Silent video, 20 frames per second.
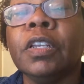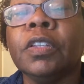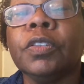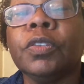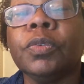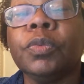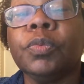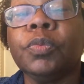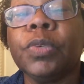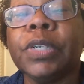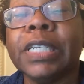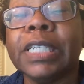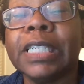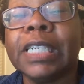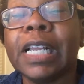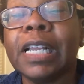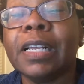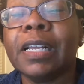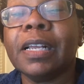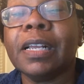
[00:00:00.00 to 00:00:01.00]
The
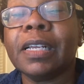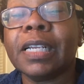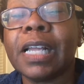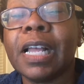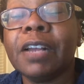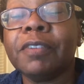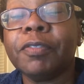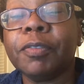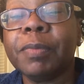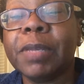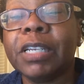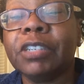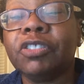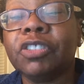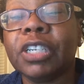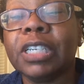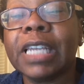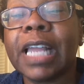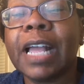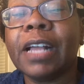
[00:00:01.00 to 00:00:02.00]
written
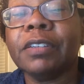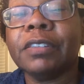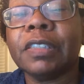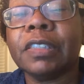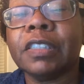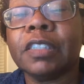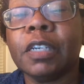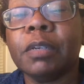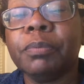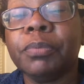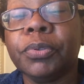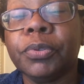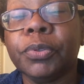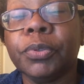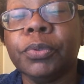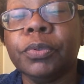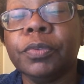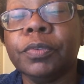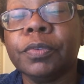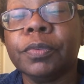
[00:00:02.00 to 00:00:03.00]
confirmation allows some
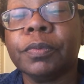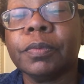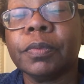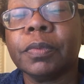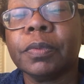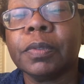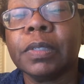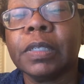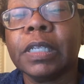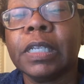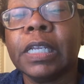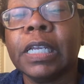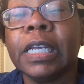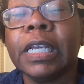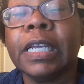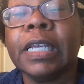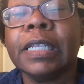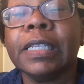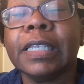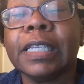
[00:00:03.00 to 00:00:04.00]
proof.
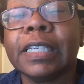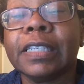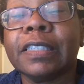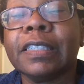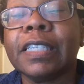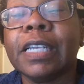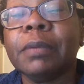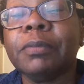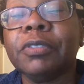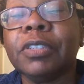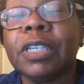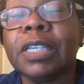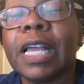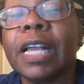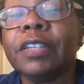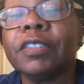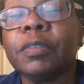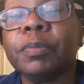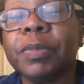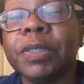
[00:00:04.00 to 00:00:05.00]
The exception
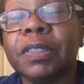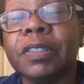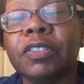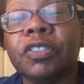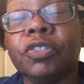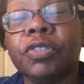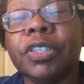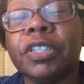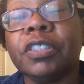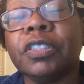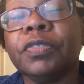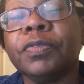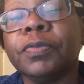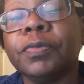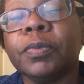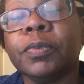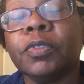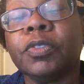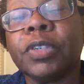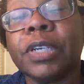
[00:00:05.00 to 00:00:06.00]
allows business
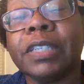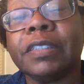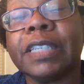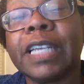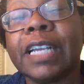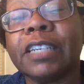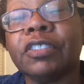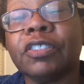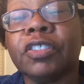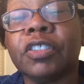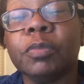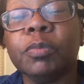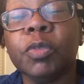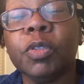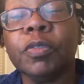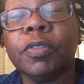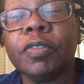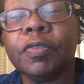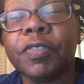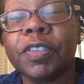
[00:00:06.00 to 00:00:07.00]
transactions to
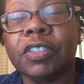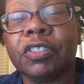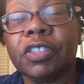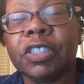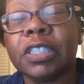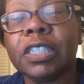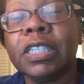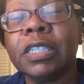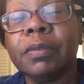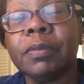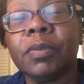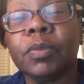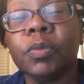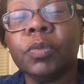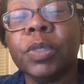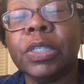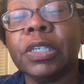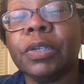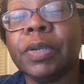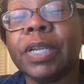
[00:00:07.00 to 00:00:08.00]
move efficiently.
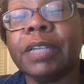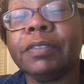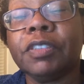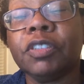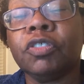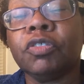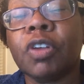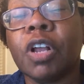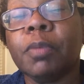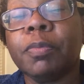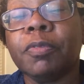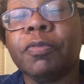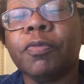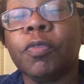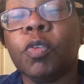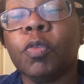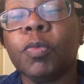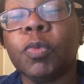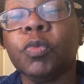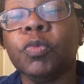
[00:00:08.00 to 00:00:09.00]
We don't have to draw up a
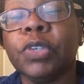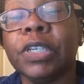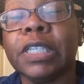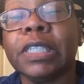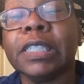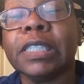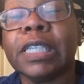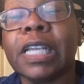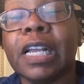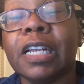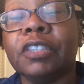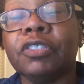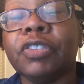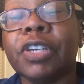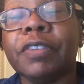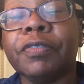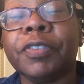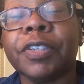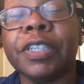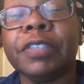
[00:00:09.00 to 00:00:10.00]
formal written
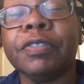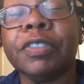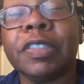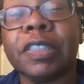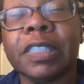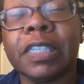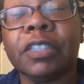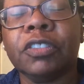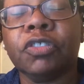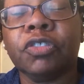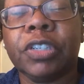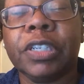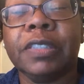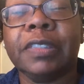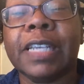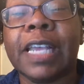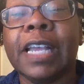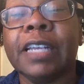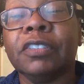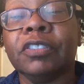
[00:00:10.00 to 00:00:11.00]
contract for every sales
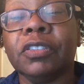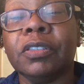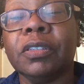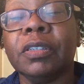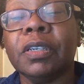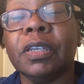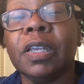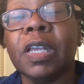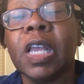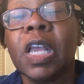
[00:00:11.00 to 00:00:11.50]
transaction.